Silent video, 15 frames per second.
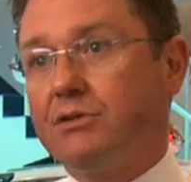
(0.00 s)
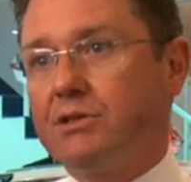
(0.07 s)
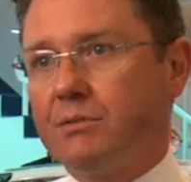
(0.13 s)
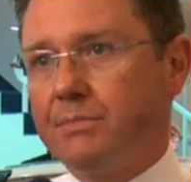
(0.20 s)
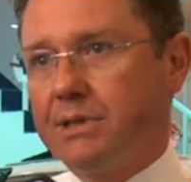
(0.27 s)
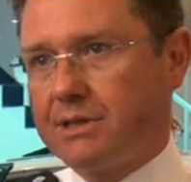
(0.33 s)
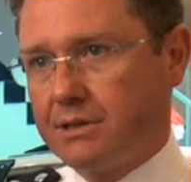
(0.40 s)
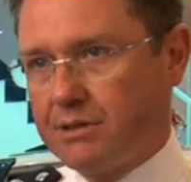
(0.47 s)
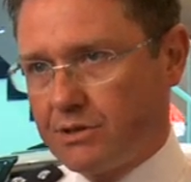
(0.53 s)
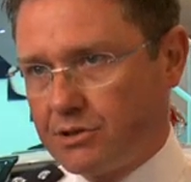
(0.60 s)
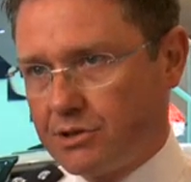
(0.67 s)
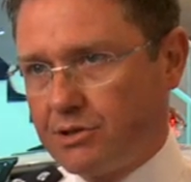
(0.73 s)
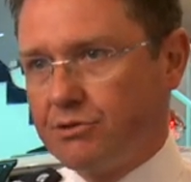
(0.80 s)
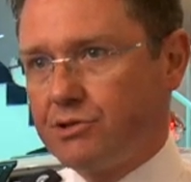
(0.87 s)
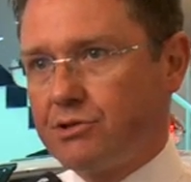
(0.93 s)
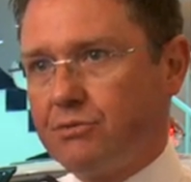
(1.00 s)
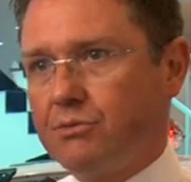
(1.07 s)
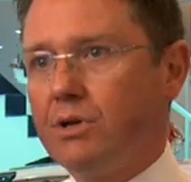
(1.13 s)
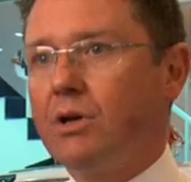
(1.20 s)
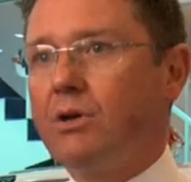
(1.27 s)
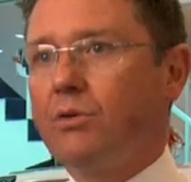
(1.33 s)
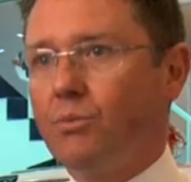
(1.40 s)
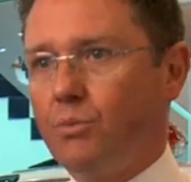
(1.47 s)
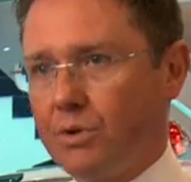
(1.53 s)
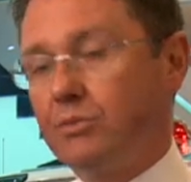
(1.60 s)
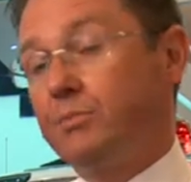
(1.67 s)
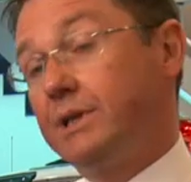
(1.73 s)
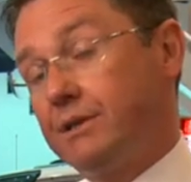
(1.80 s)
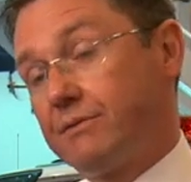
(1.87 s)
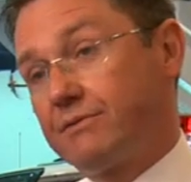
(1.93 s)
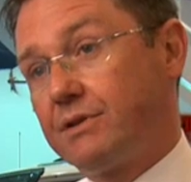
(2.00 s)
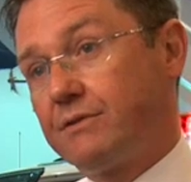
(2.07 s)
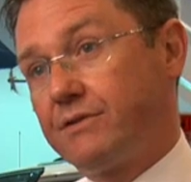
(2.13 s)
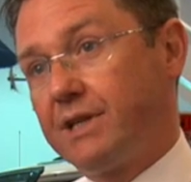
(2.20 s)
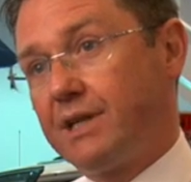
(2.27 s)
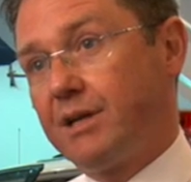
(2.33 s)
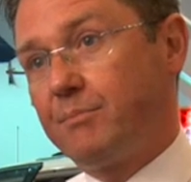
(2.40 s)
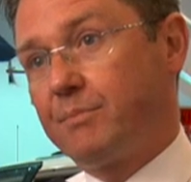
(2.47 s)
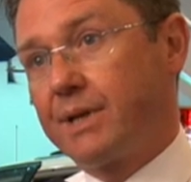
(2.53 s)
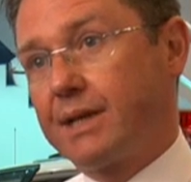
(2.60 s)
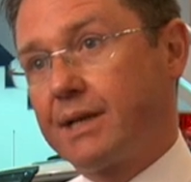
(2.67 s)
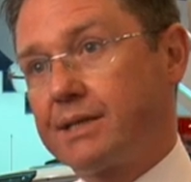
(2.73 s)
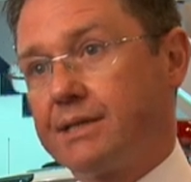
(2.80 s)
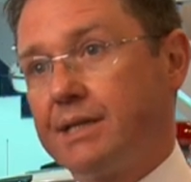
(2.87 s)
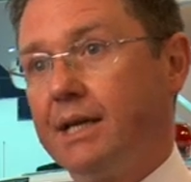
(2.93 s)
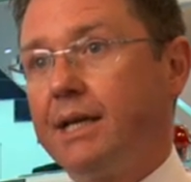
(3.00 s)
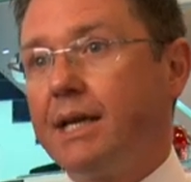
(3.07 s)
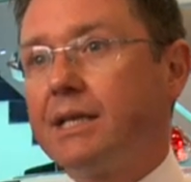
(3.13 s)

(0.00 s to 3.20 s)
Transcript: using business as usual will be different for the Olympics.